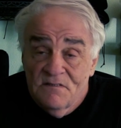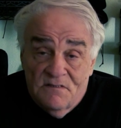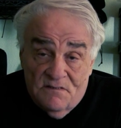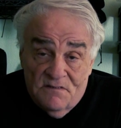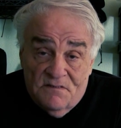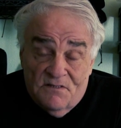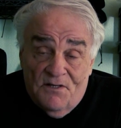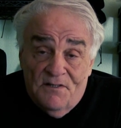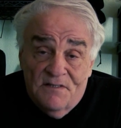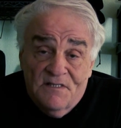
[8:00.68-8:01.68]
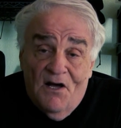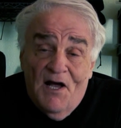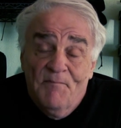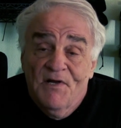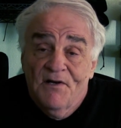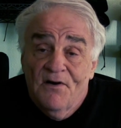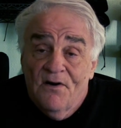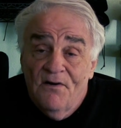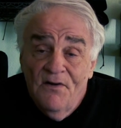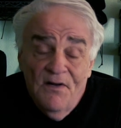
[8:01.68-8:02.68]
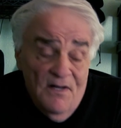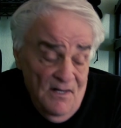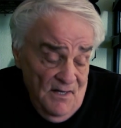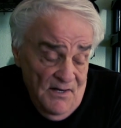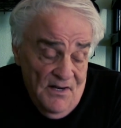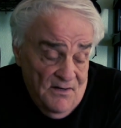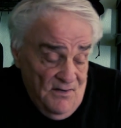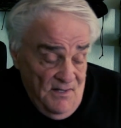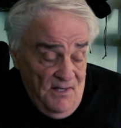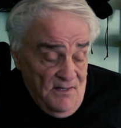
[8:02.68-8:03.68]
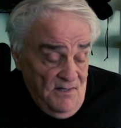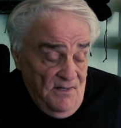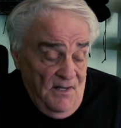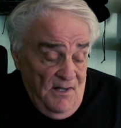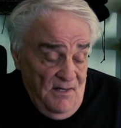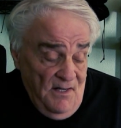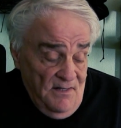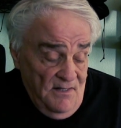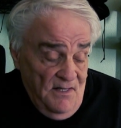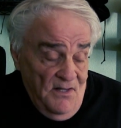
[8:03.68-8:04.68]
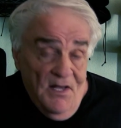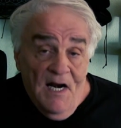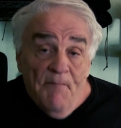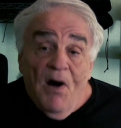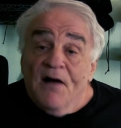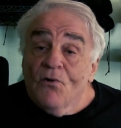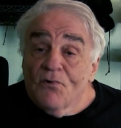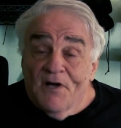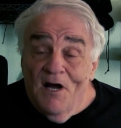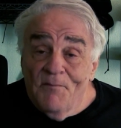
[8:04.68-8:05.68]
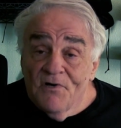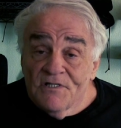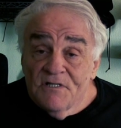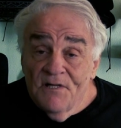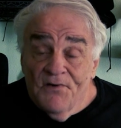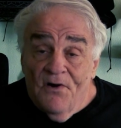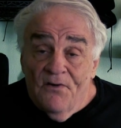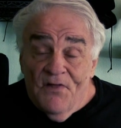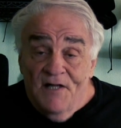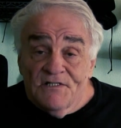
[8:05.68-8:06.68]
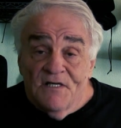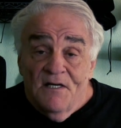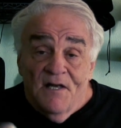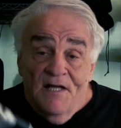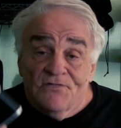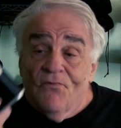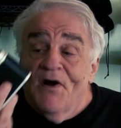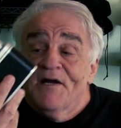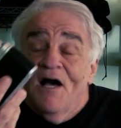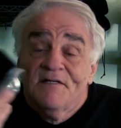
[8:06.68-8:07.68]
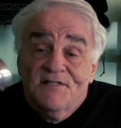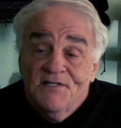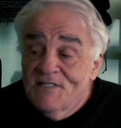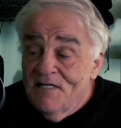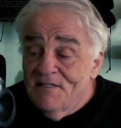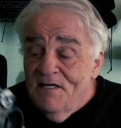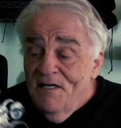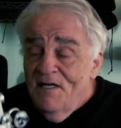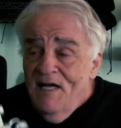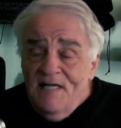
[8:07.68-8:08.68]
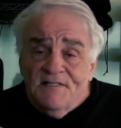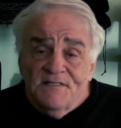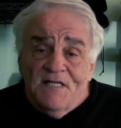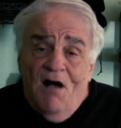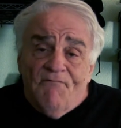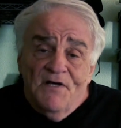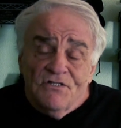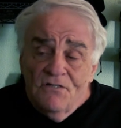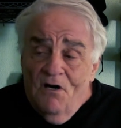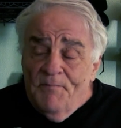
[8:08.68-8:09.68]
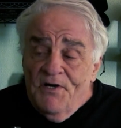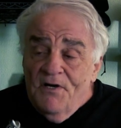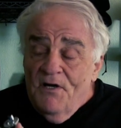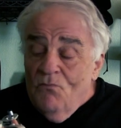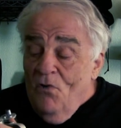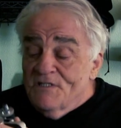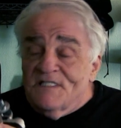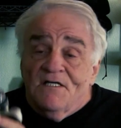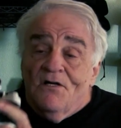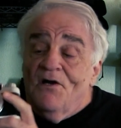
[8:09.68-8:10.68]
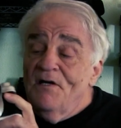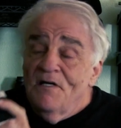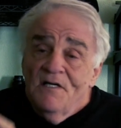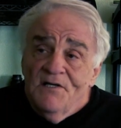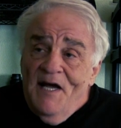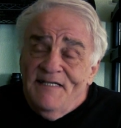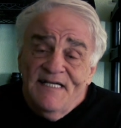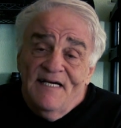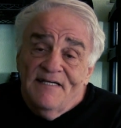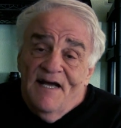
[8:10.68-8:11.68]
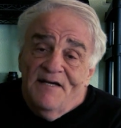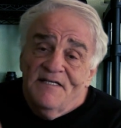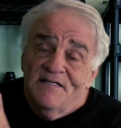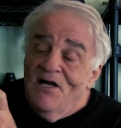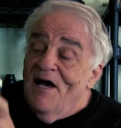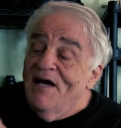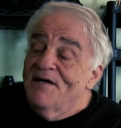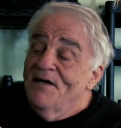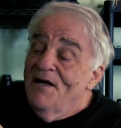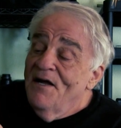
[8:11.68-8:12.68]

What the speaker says: a ton of time in there, and I bought old cameras there. That's where I got this, at the Salvation Army in Wasilla, 1989.